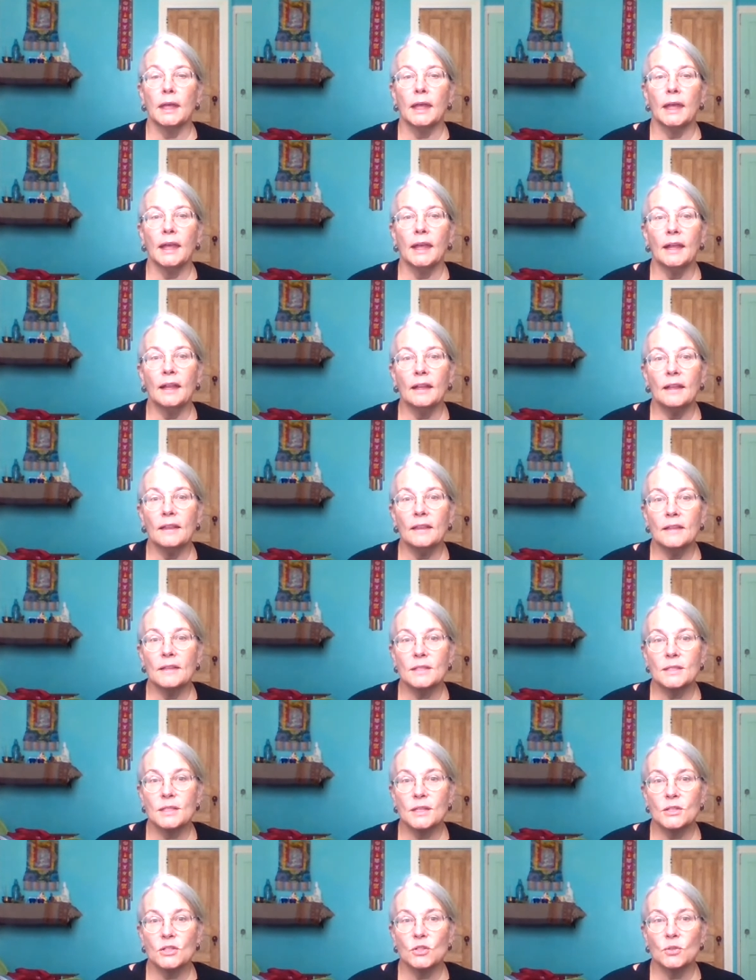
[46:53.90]
in the
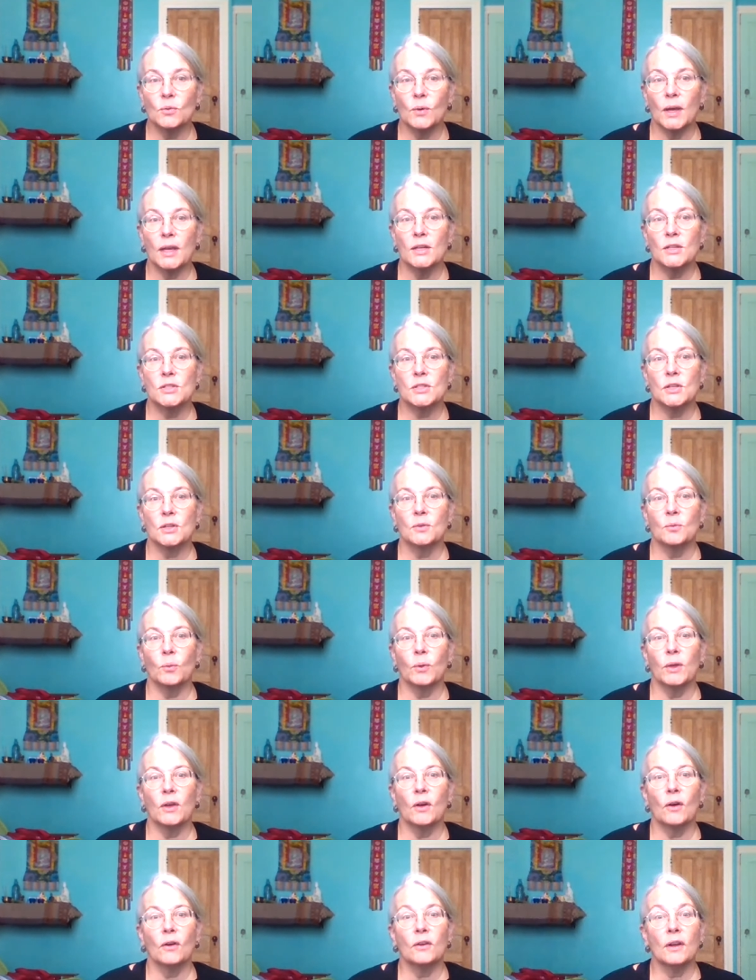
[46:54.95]
situation,
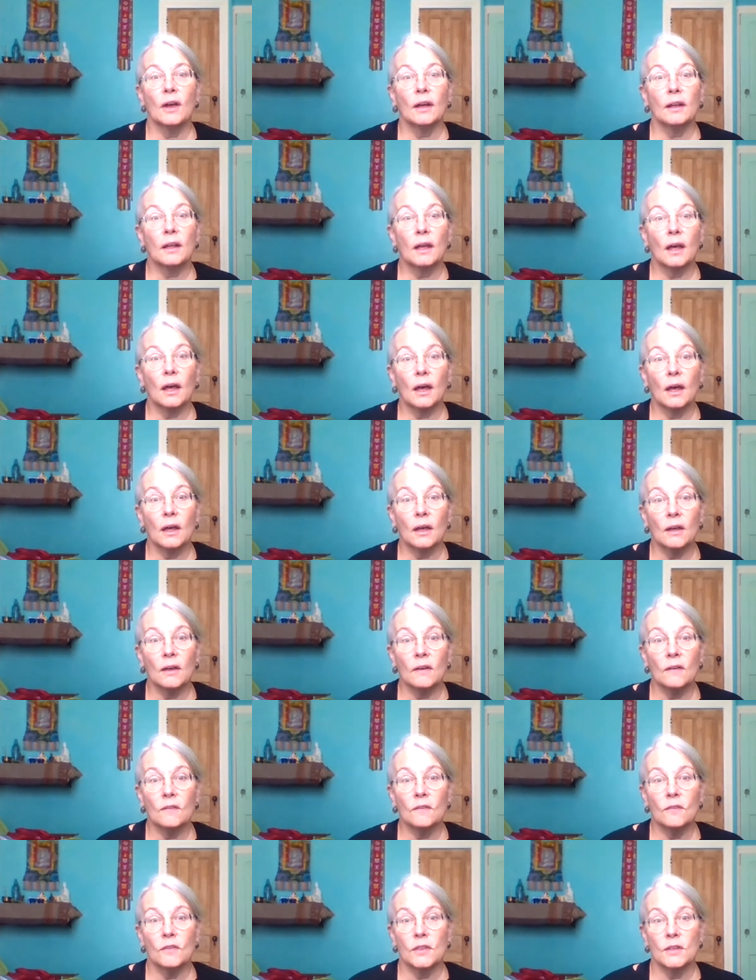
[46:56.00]
we are not
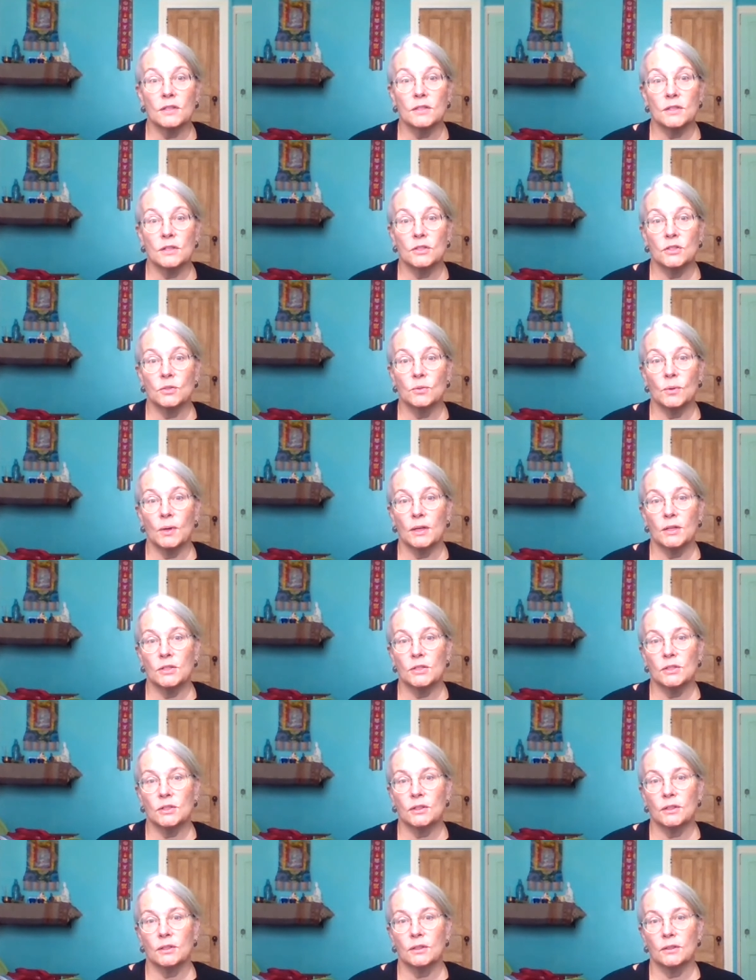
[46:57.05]
of the
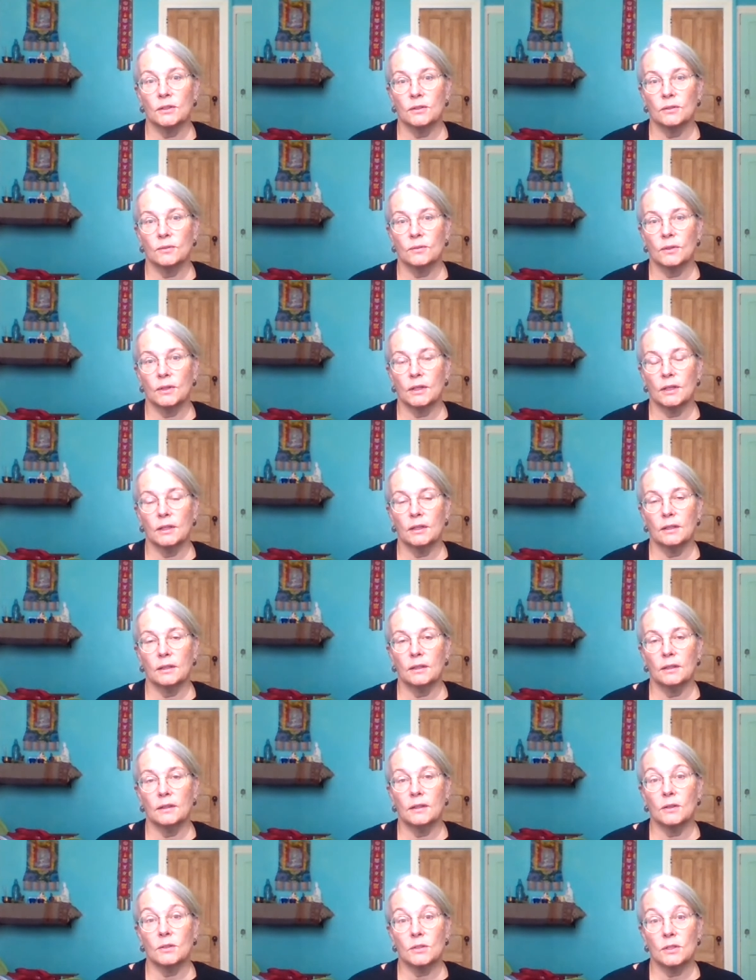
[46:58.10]
situation, right?
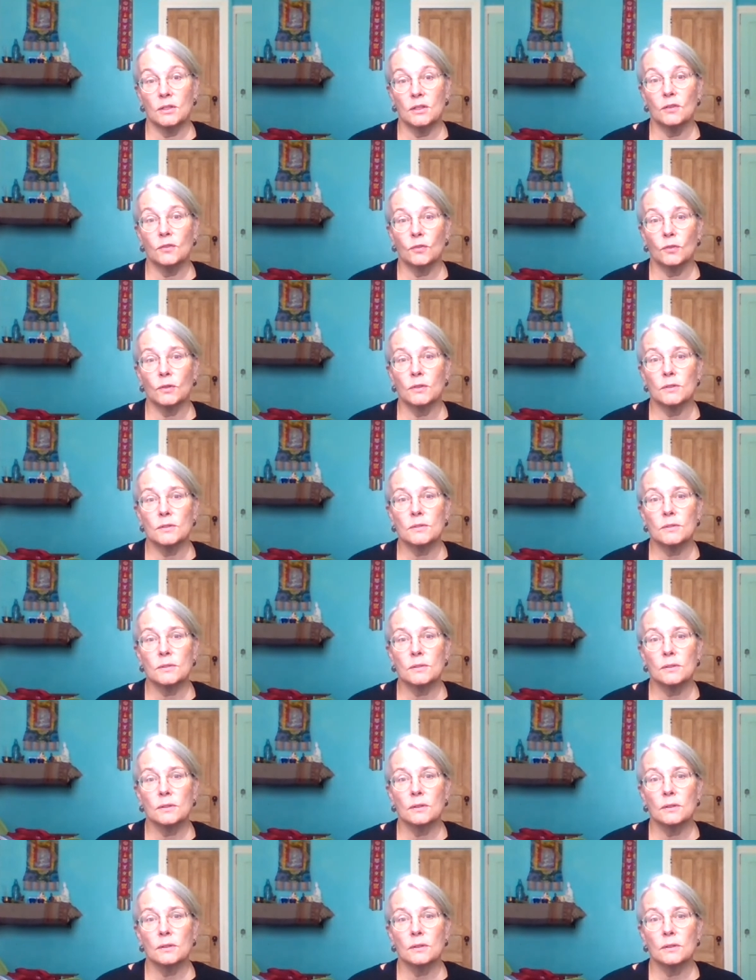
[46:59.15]
There's a difference.